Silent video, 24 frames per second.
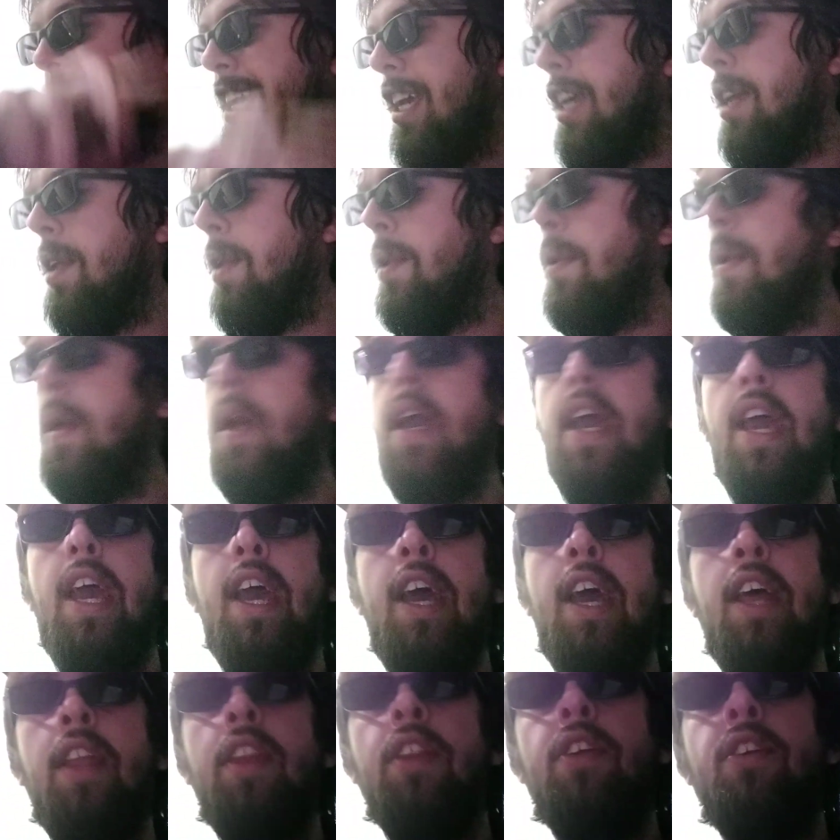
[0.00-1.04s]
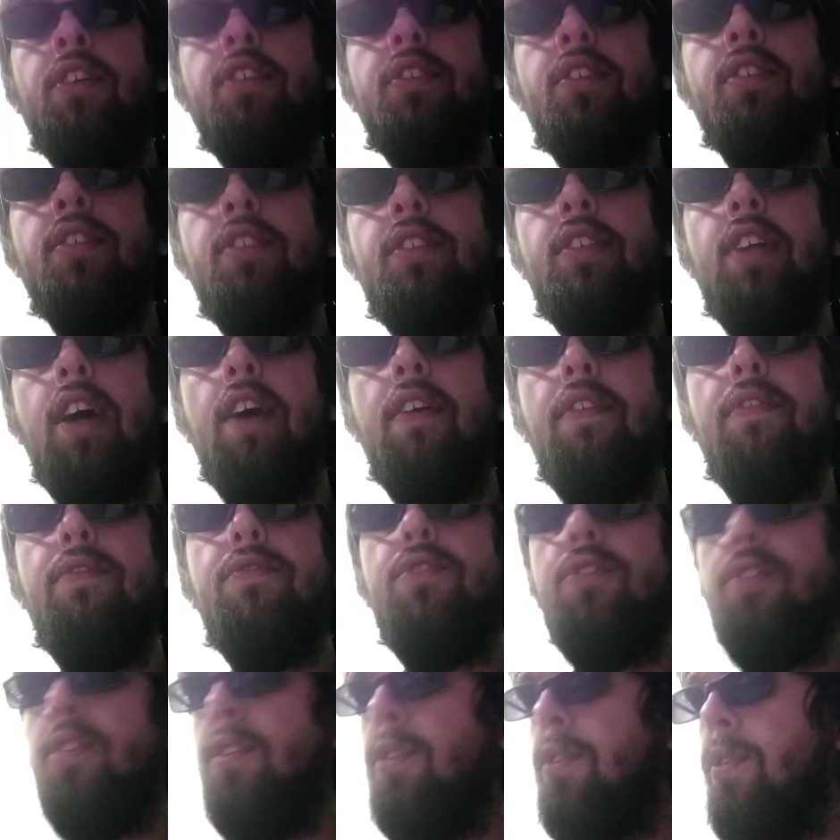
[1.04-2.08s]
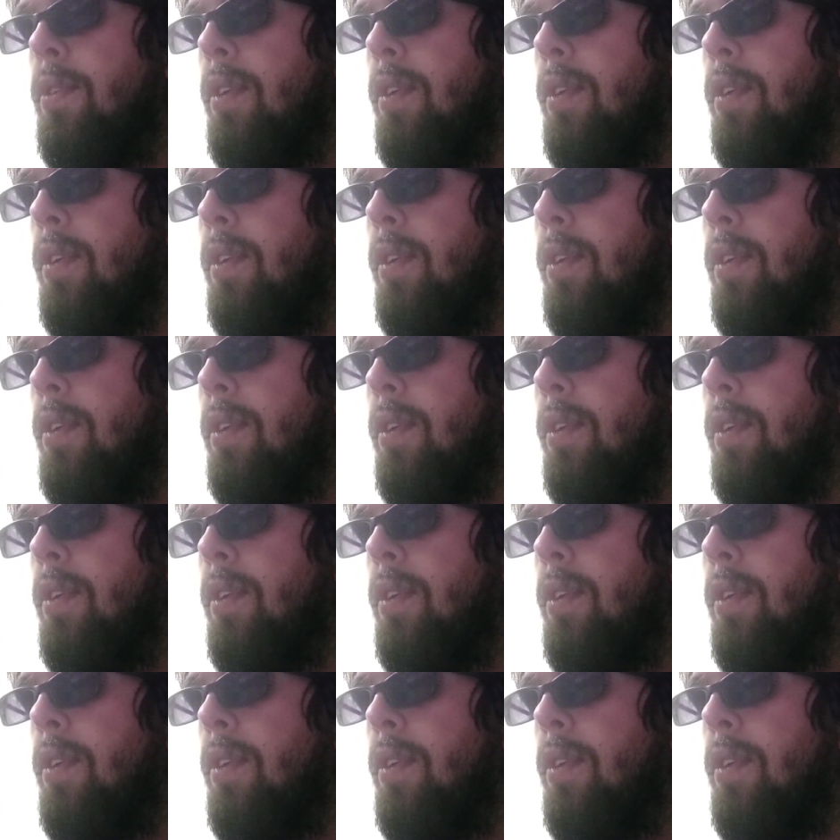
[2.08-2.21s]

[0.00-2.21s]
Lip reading: inlers and stuff to inlers